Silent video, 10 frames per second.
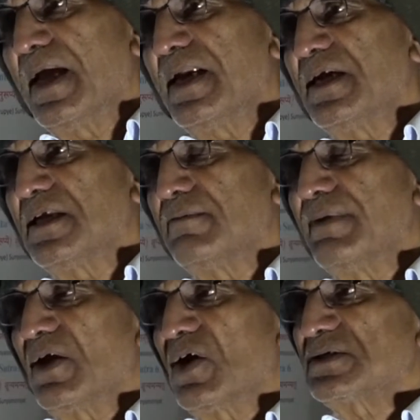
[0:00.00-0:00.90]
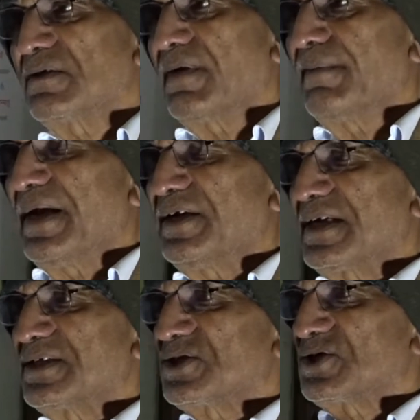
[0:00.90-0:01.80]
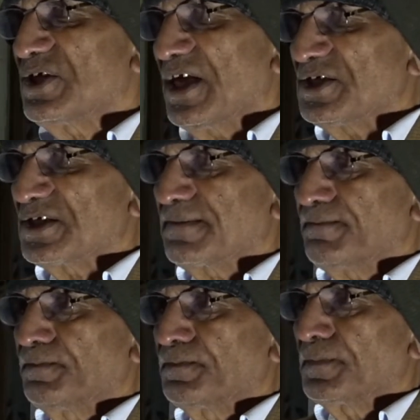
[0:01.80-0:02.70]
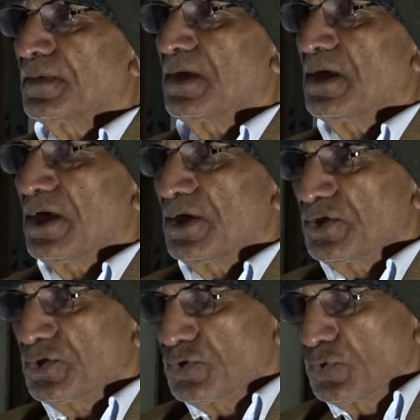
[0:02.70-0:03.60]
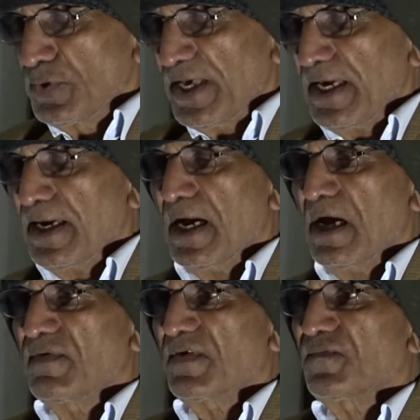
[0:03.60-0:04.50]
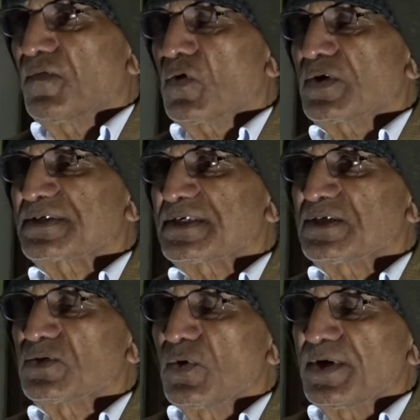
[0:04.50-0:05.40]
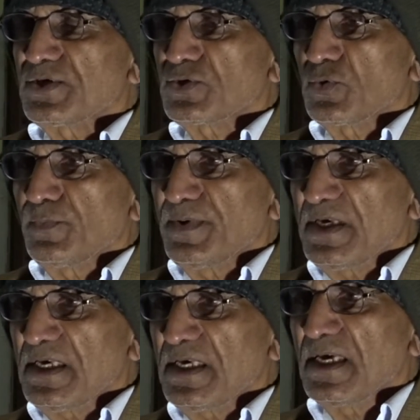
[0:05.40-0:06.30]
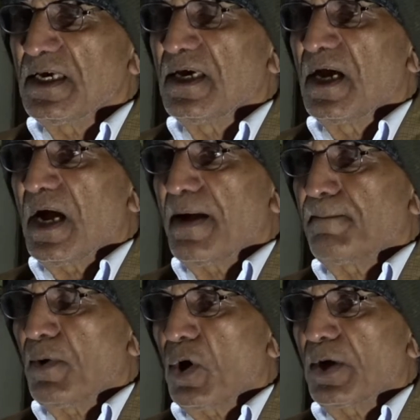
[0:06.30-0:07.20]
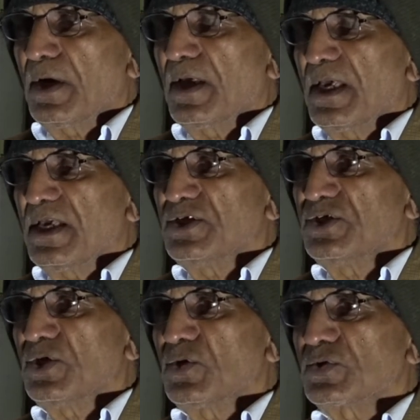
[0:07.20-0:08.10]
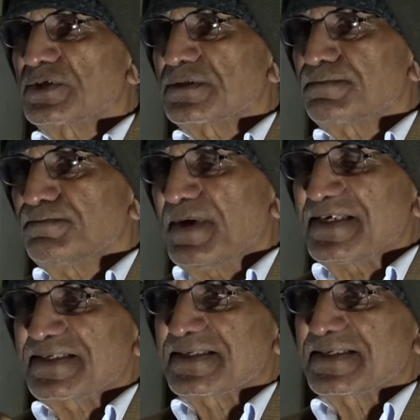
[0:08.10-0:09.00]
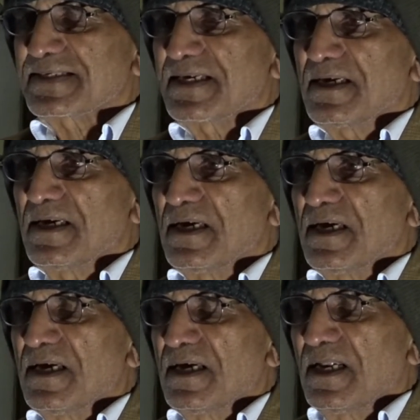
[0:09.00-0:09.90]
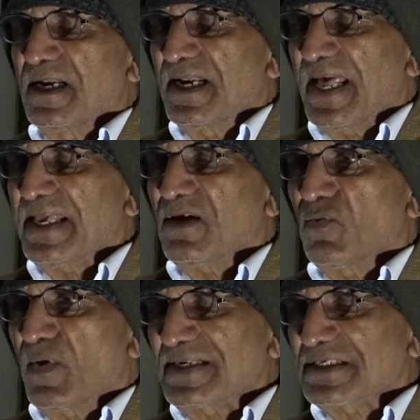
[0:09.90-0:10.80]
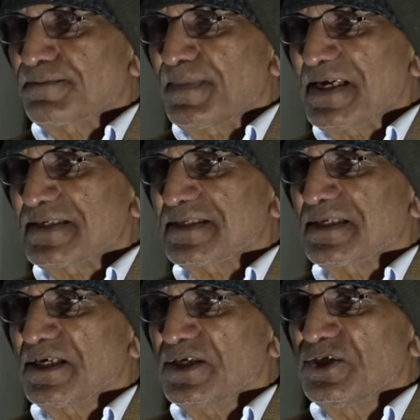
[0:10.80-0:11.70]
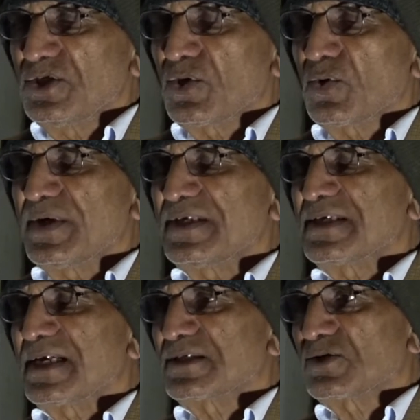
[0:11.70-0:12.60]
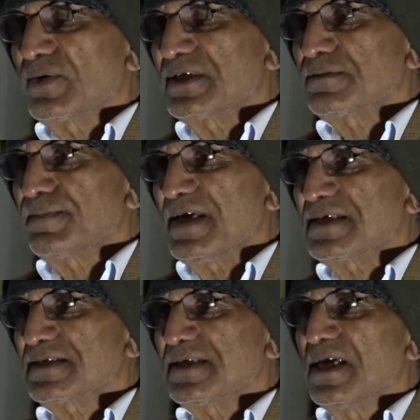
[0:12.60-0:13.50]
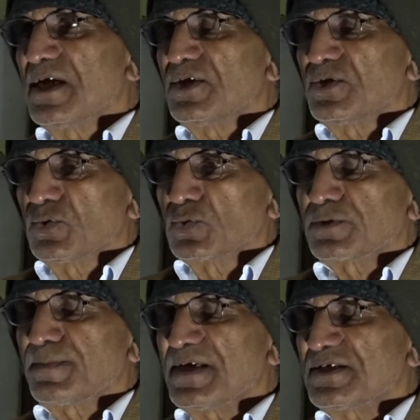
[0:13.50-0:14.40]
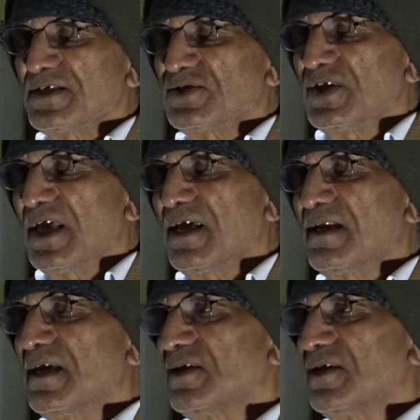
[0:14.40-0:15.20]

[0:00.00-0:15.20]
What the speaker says: and it is because of a mental state. Today our focus is going to be upon a 0 space. Like one space, 0 is also a space, 2 space is there,